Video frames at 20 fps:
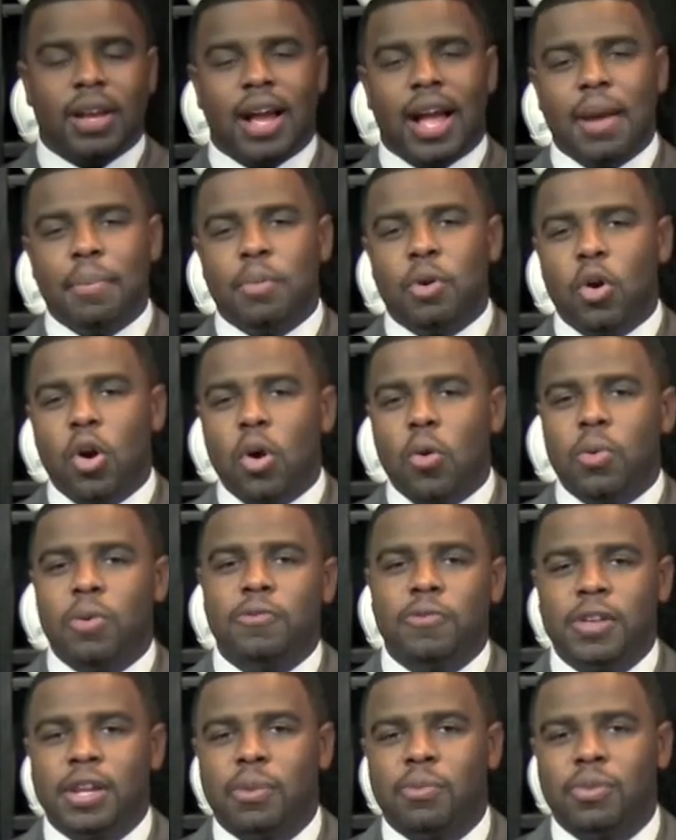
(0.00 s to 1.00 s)
I'm going
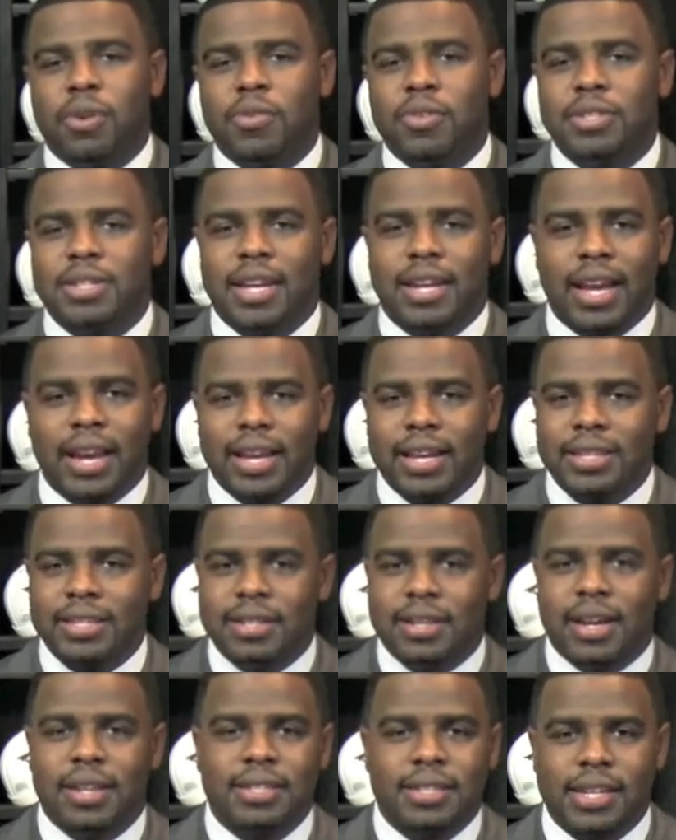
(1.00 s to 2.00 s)
with Phillip Rivers. I like
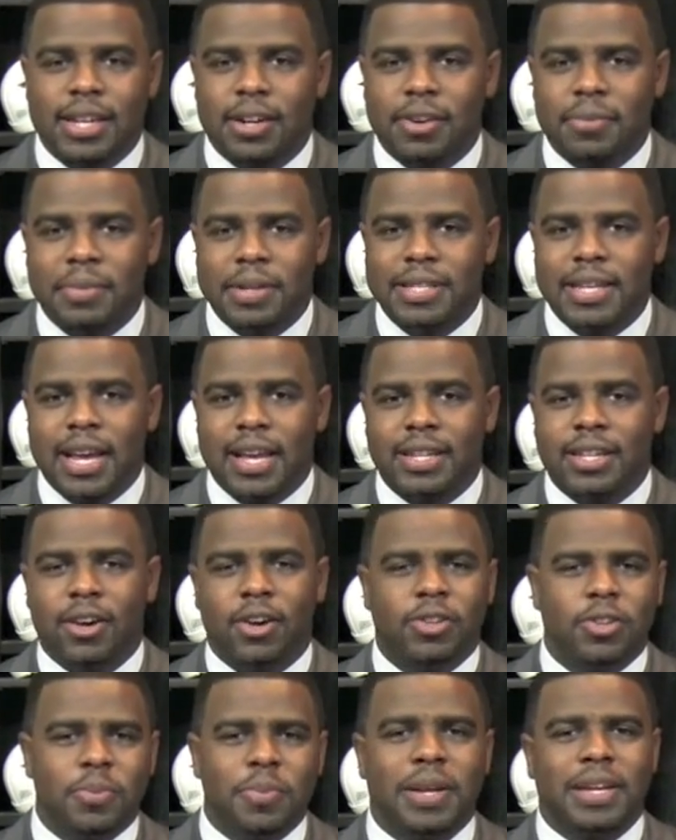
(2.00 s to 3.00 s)
his gunslinger mentality,
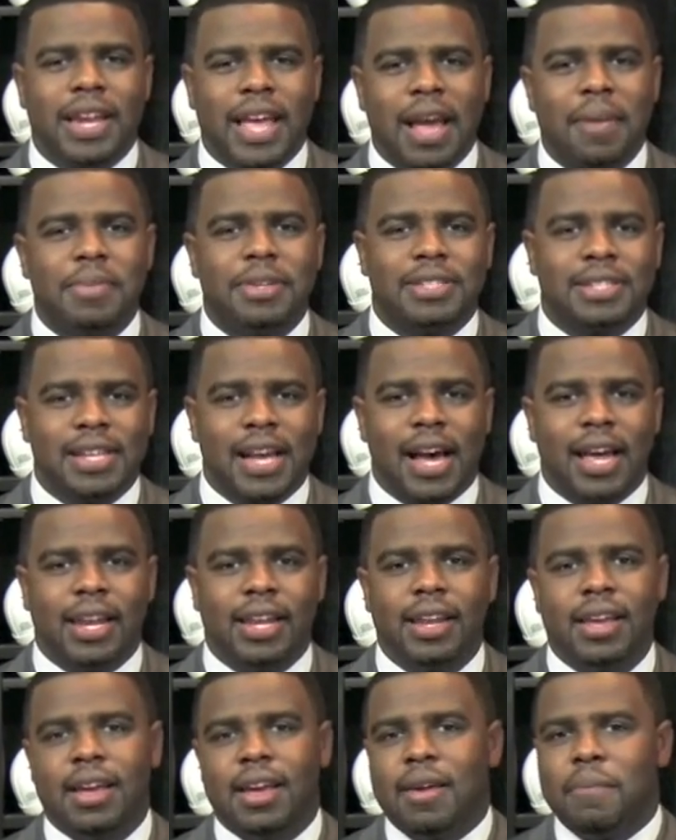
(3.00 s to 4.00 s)
although McNabb is
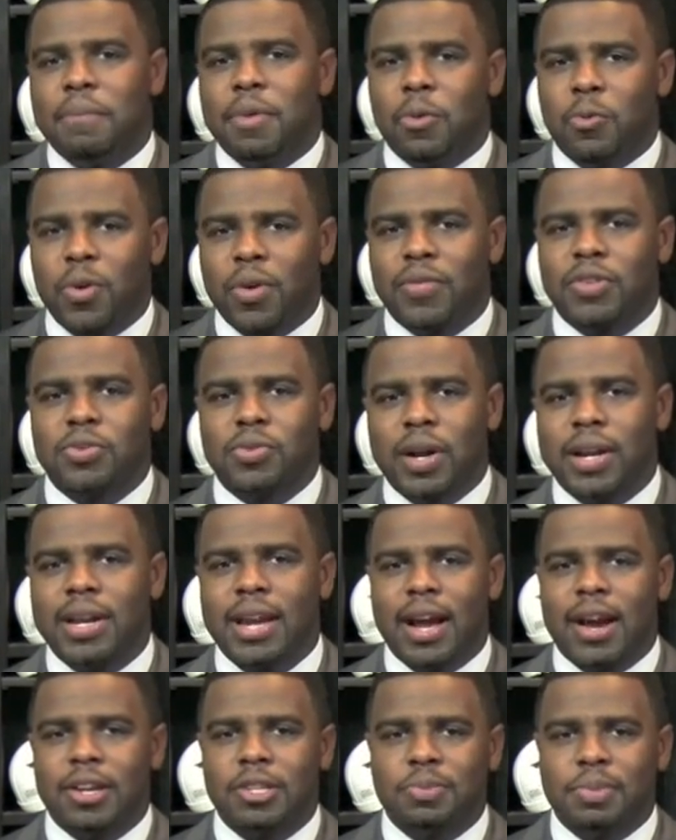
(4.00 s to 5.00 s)
solid, but Rivers right
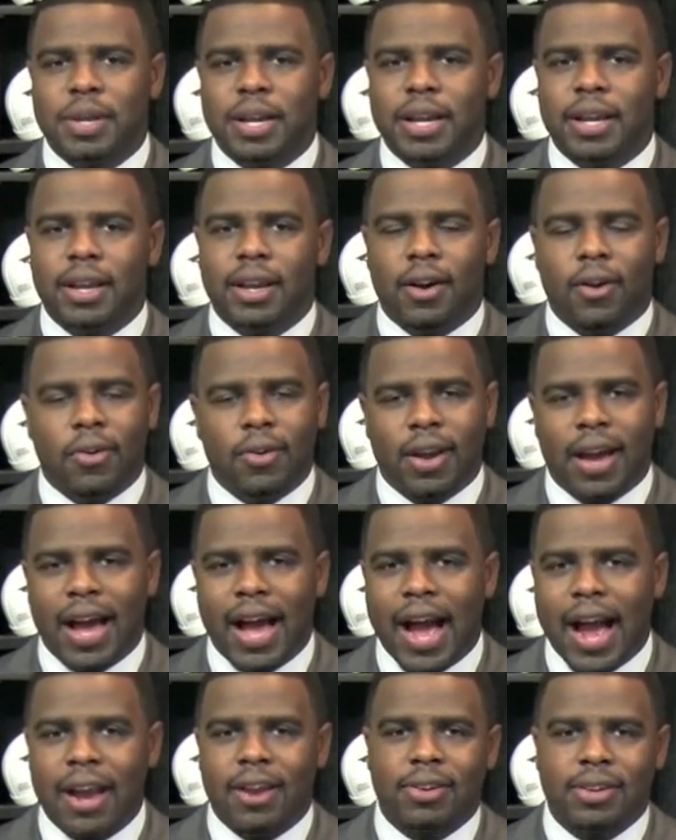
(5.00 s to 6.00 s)
now is playing on a
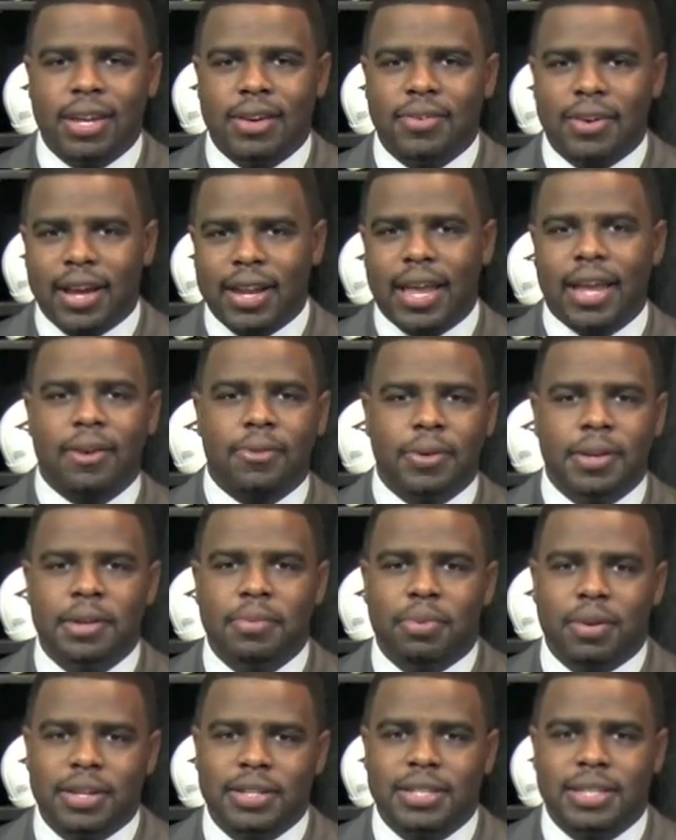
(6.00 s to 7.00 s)
higher level. I like what he
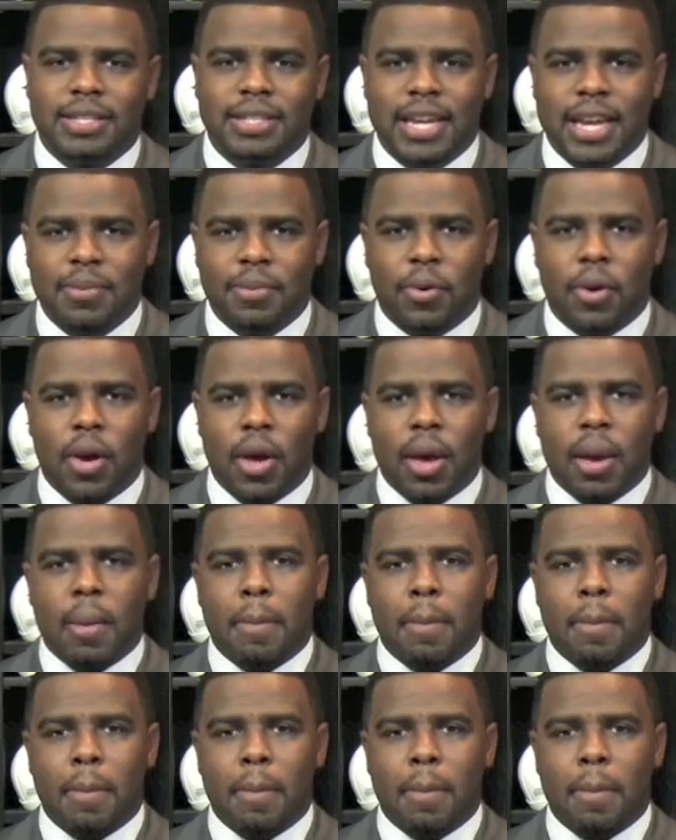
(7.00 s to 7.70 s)
brings to the table.